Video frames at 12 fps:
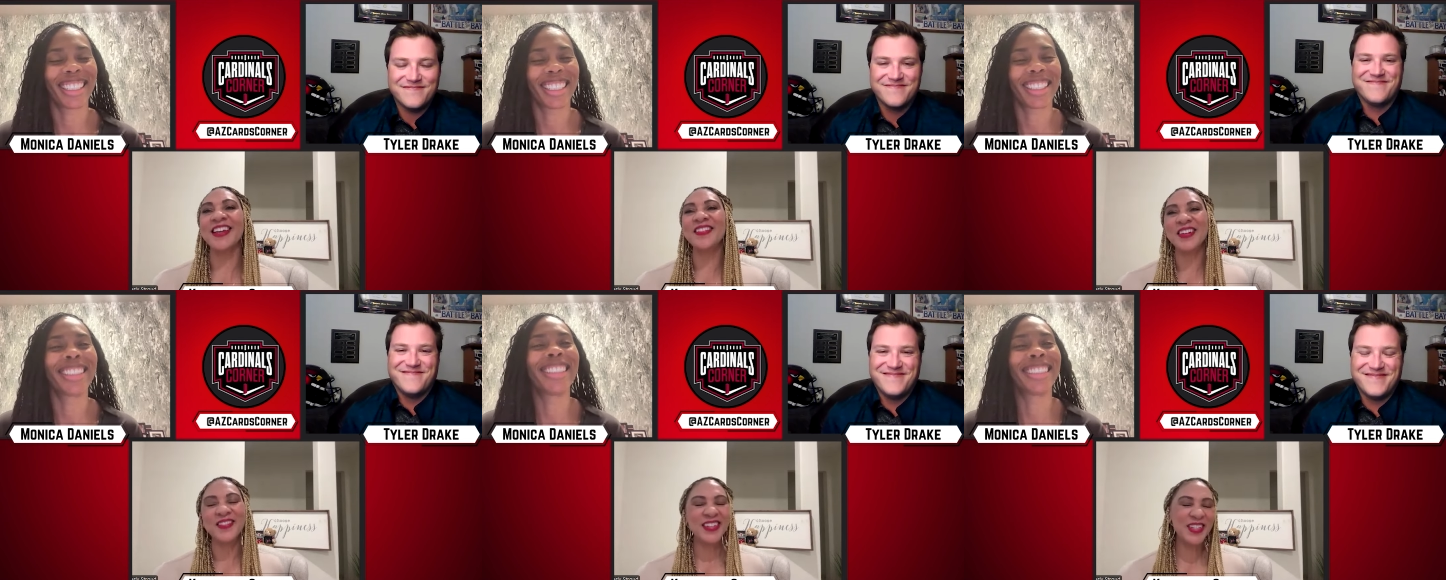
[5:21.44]
Speaker 1: and
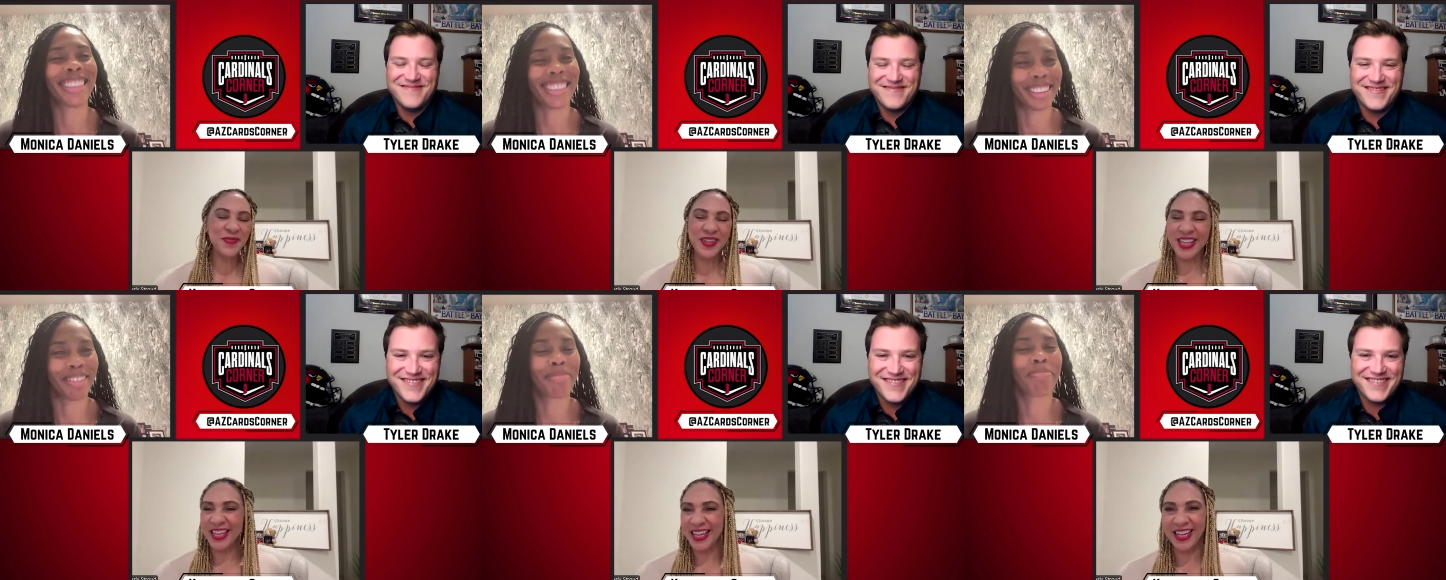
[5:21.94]
I'm like, "What do you
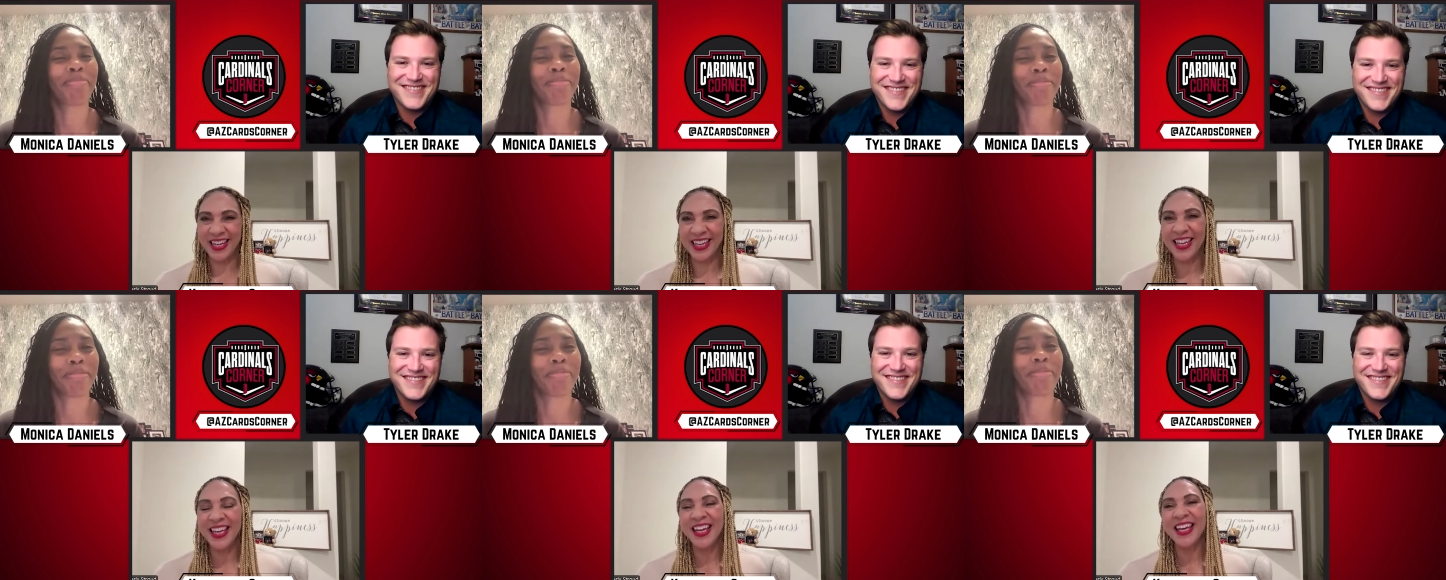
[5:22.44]

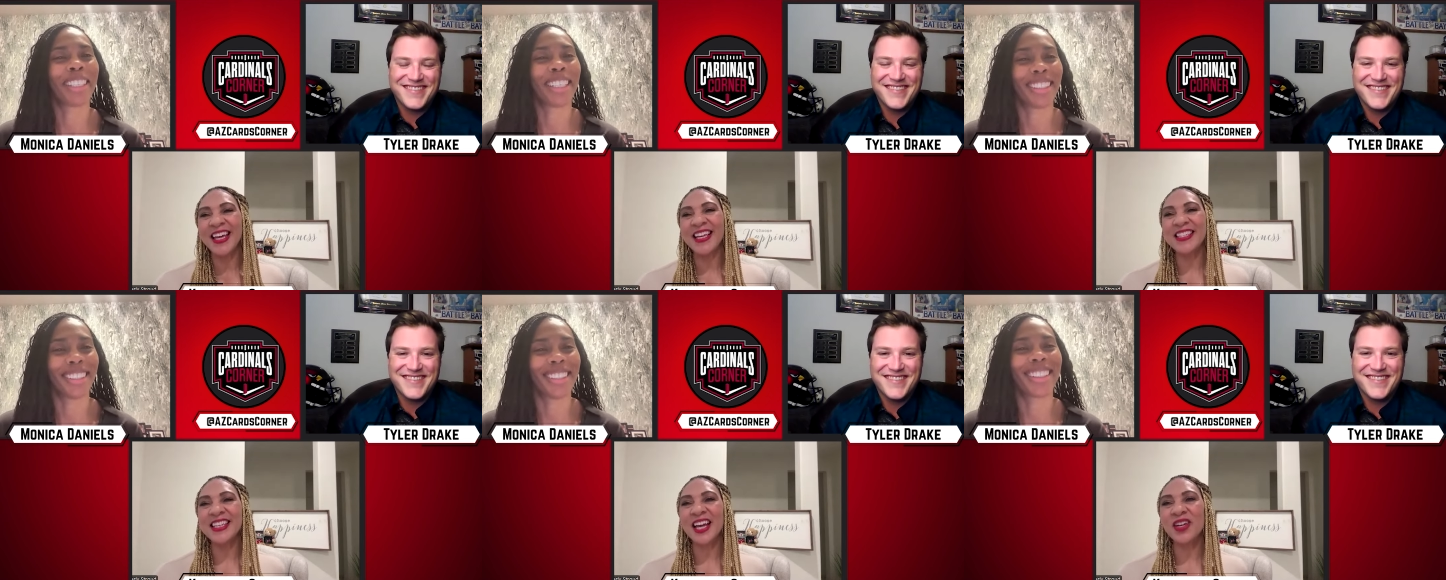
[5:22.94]
mean?"
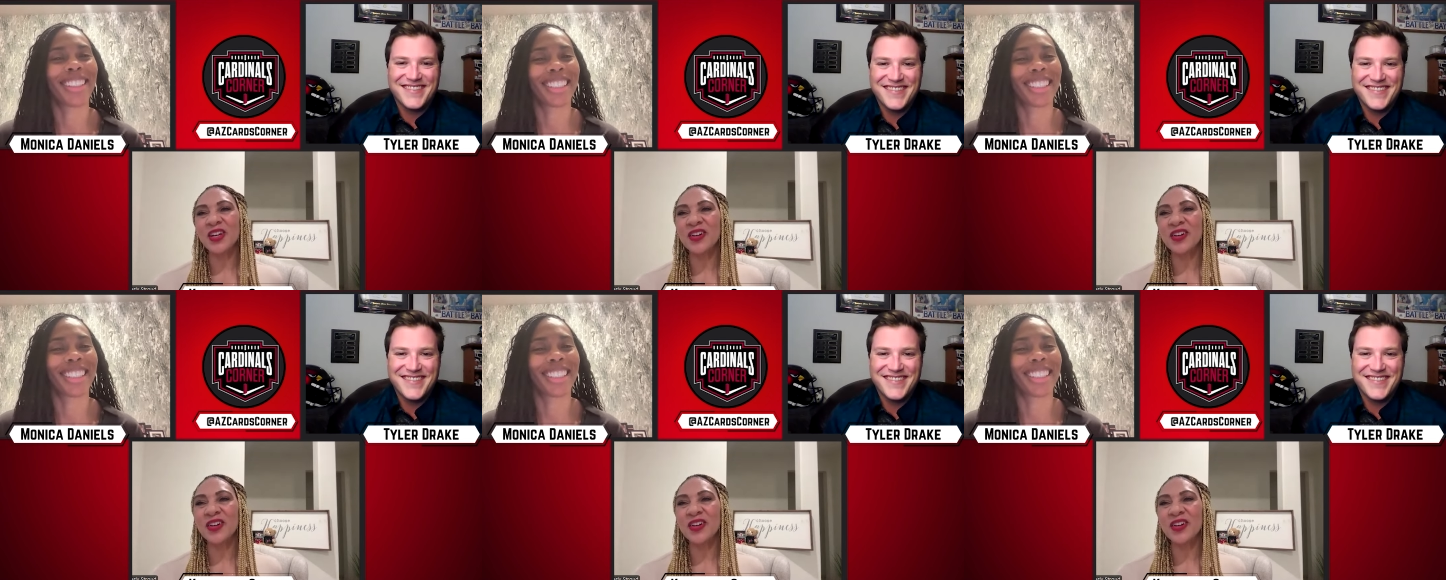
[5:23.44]
He's like,